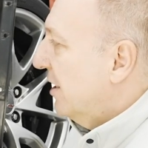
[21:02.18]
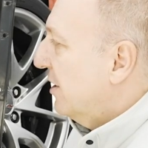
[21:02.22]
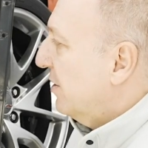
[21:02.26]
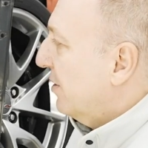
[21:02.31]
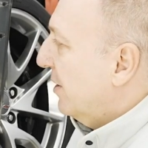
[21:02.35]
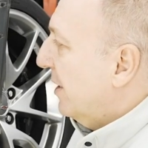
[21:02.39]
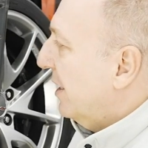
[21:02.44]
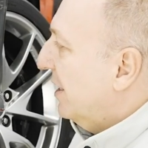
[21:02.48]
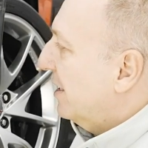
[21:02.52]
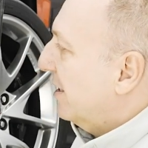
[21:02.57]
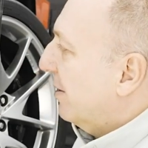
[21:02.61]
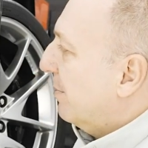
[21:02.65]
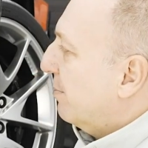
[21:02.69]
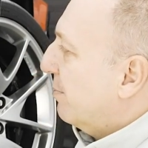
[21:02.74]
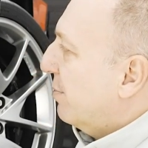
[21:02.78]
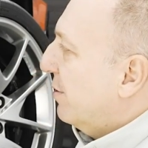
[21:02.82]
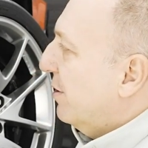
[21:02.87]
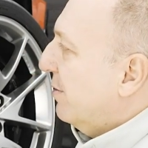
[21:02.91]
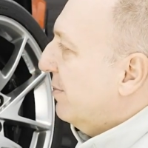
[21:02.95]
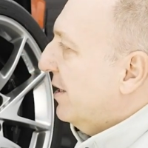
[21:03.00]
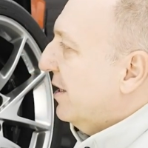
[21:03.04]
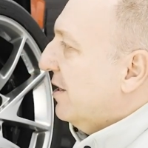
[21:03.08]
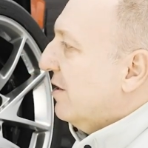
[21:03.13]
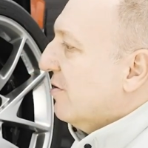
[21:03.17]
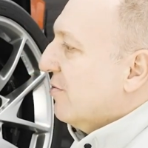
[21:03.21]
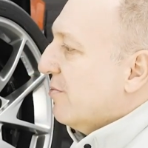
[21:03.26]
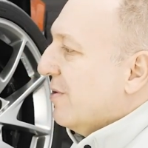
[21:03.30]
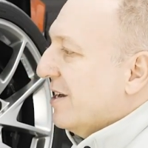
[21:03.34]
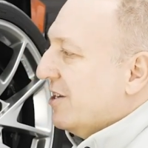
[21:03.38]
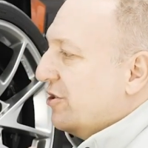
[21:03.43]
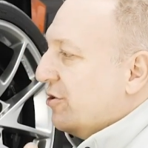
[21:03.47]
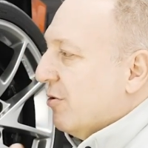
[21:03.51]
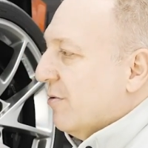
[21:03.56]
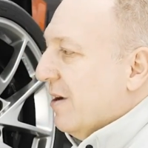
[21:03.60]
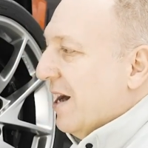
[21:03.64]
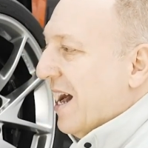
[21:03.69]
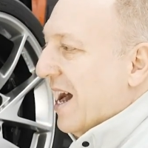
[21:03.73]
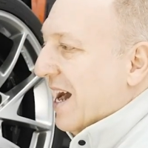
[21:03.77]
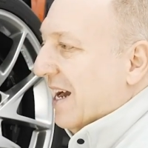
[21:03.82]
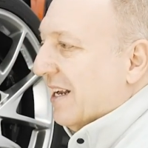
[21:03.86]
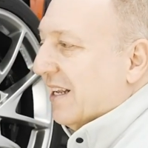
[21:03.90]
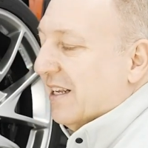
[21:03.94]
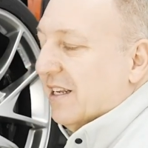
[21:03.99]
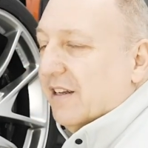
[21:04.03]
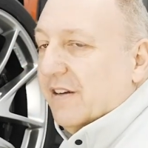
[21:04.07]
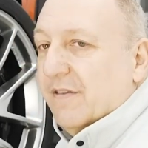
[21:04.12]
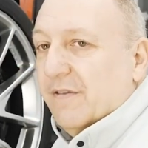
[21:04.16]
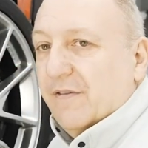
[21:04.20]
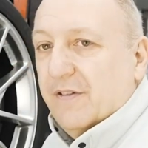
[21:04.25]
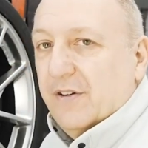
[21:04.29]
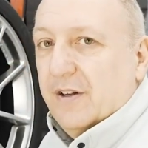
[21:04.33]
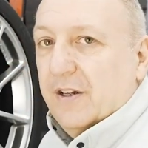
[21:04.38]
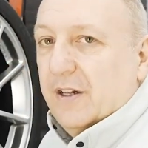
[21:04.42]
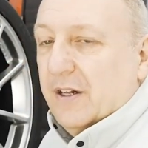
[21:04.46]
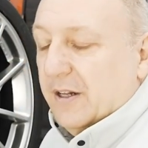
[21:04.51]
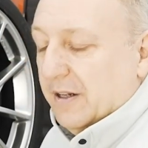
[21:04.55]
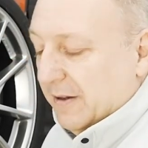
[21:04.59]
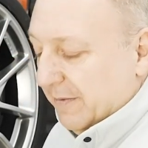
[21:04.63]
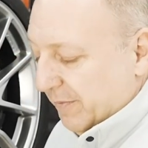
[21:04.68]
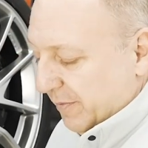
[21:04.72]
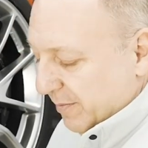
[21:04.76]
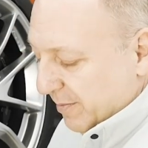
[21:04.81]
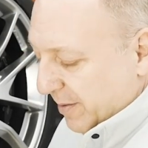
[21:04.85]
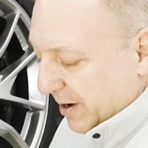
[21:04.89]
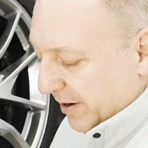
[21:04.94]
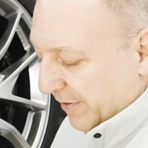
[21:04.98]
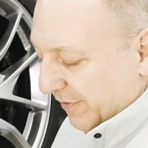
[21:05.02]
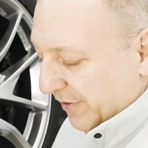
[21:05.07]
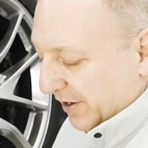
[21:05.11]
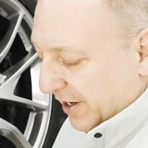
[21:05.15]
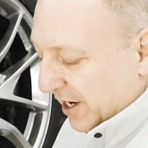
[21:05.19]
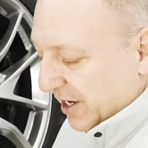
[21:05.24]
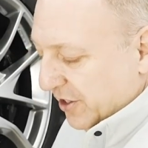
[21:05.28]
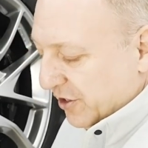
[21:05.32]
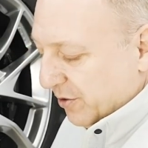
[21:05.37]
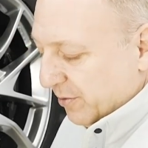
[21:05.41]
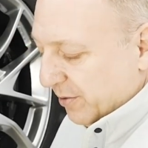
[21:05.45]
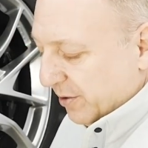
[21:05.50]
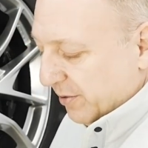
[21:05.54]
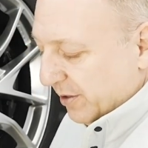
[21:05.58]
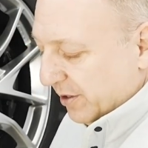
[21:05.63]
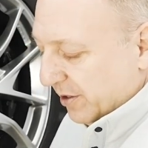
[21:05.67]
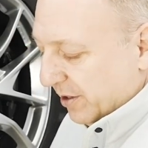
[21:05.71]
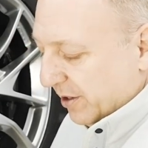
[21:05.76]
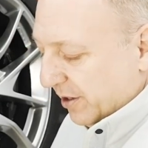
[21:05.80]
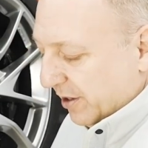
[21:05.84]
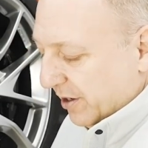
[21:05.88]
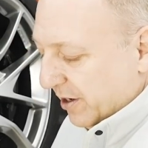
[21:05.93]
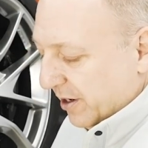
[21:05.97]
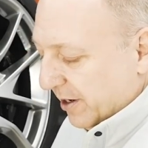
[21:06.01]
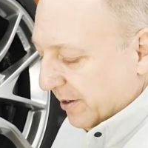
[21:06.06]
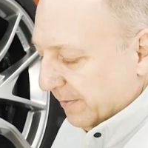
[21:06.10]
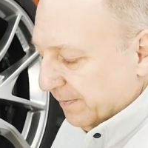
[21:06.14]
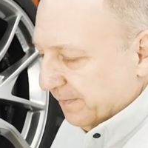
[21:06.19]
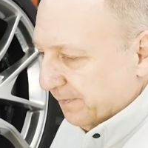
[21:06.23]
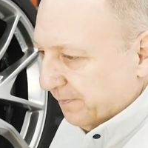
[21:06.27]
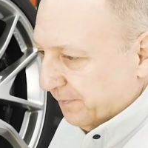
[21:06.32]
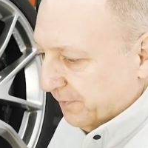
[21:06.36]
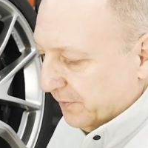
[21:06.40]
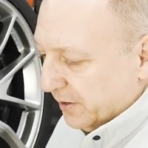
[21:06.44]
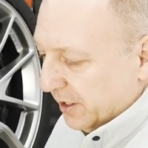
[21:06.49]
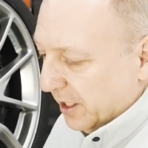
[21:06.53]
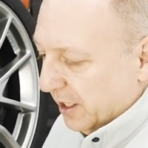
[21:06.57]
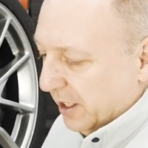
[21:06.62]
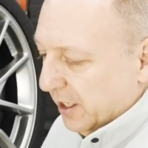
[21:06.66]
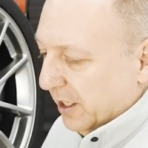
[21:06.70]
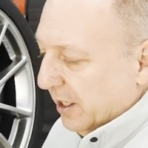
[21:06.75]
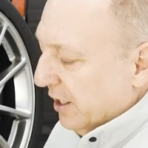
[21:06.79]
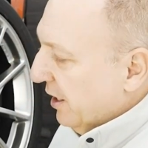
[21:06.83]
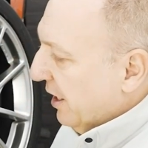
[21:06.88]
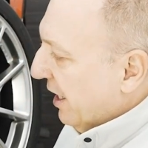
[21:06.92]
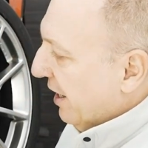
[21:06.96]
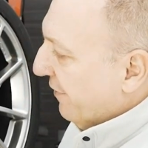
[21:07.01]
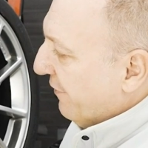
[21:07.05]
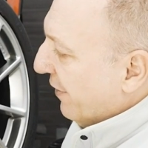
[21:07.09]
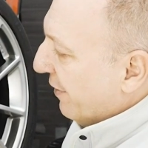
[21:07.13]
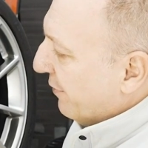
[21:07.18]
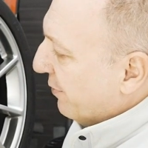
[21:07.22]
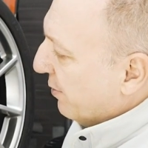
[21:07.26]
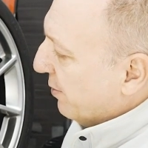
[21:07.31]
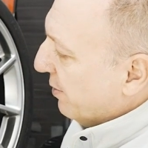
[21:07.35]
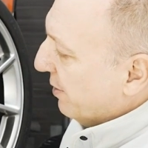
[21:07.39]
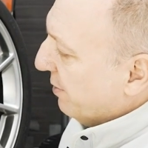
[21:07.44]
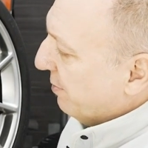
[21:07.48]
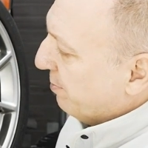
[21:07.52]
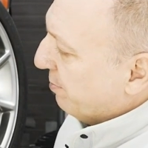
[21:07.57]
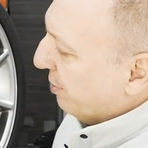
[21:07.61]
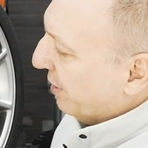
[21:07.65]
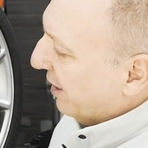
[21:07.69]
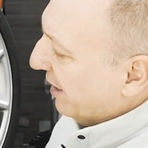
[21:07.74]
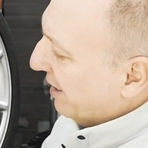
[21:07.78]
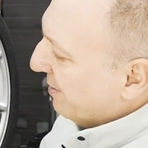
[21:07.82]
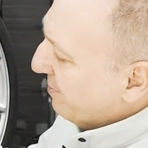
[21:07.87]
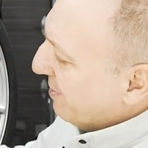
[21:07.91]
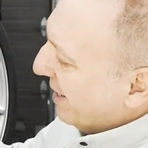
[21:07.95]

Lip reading: So it is a permanent retroactive modification we're doing to the car. If ever we plug it